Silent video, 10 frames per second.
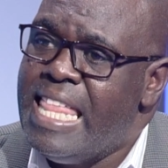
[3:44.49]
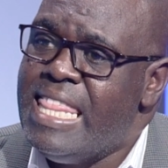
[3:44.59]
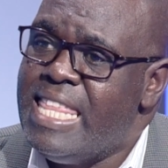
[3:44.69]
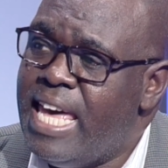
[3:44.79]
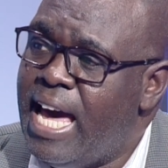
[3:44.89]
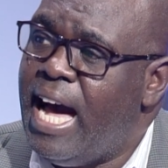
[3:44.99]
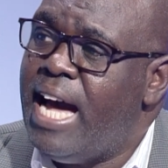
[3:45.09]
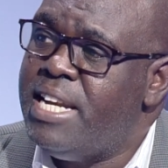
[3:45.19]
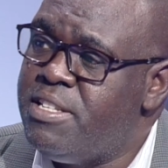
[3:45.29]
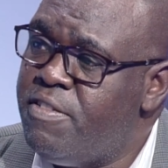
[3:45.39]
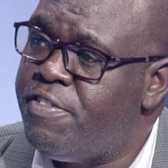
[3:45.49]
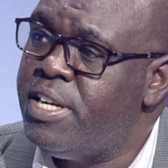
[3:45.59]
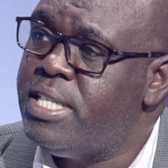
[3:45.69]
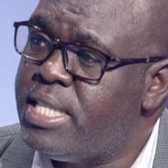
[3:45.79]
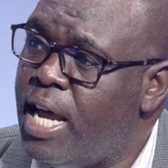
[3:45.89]
there are
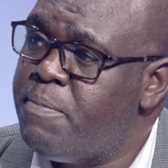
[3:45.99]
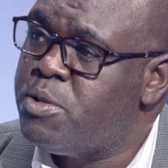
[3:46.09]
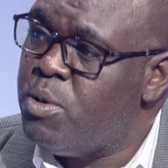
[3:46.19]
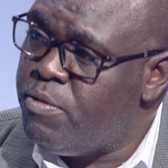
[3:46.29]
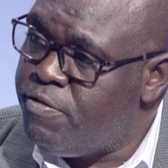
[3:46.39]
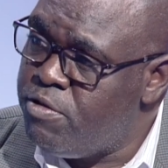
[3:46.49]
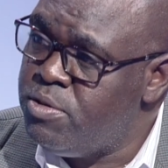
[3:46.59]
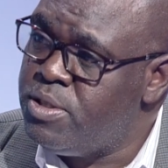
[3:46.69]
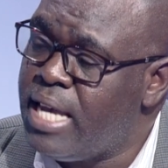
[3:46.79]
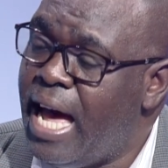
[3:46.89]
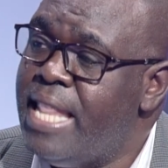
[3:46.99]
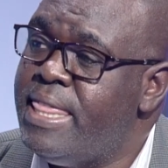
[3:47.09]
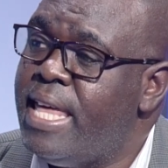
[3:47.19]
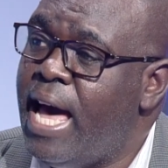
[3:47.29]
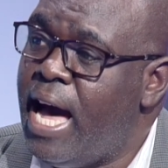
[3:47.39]
different types of foods
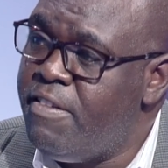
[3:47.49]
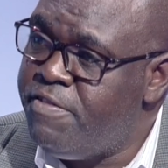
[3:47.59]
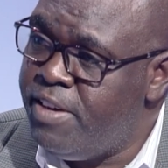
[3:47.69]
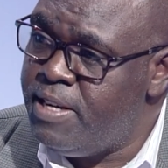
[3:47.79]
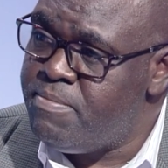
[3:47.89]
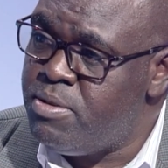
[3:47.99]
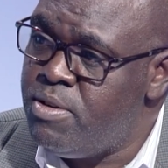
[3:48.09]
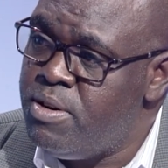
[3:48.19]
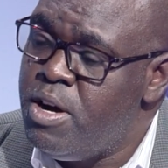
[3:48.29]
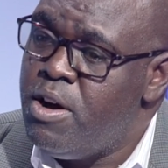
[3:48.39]
and they are available